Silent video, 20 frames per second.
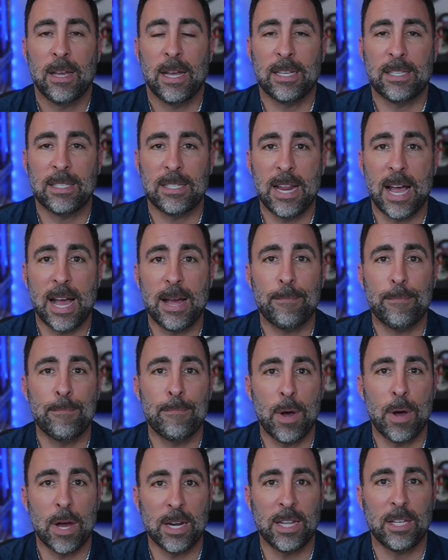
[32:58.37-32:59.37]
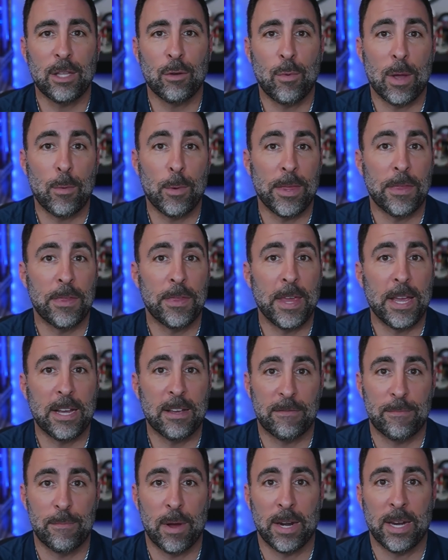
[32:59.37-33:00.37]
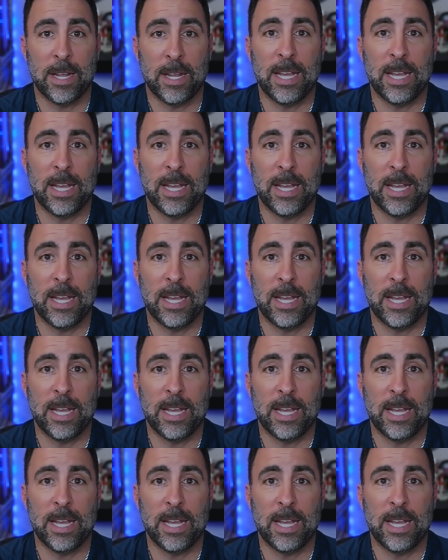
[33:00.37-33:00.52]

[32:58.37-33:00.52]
It's not money the way we think of money.